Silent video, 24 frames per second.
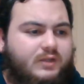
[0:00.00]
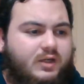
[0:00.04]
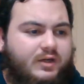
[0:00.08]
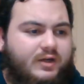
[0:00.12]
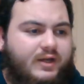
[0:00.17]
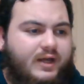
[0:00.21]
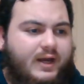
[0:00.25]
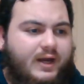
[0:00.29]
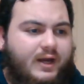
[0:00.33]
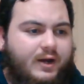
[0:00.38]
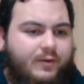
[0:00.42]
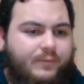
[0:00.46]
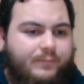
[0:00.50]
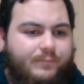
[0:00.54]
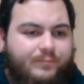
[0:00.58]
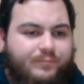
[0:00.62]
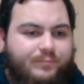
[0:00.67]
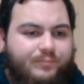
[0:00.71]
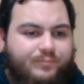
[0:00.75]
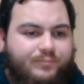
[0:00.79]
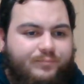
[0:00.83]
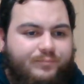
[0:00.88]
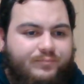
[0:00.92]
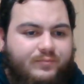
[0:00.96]
Now,
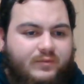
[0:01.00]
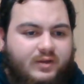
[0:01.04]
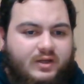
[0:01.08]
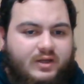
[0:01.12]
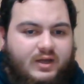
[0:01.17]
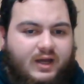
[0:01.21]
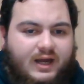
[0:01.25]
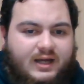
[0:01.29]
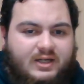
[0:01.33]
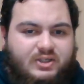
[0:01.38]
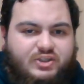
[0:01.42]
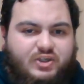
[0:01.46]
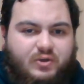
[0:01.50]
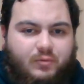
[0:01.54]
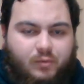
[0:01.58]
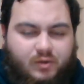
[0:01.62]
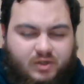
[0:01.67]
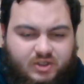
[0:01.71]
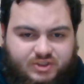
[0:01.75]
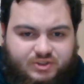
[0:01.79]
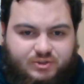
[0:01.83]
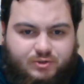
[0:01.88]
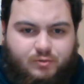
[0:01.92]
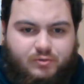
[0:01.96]
as you would
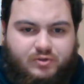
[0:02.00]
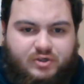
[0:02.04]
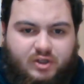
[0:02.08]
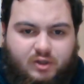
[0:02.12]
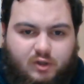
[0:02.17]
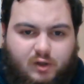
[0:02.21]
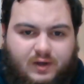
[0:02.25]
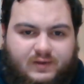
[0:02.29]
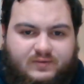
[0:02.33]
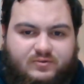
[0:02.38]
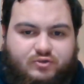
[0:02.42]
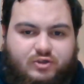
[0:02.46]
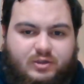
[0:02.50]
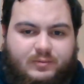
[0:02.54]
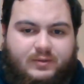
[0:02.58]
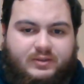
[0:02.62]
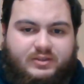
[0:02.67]
have saw in the live stream,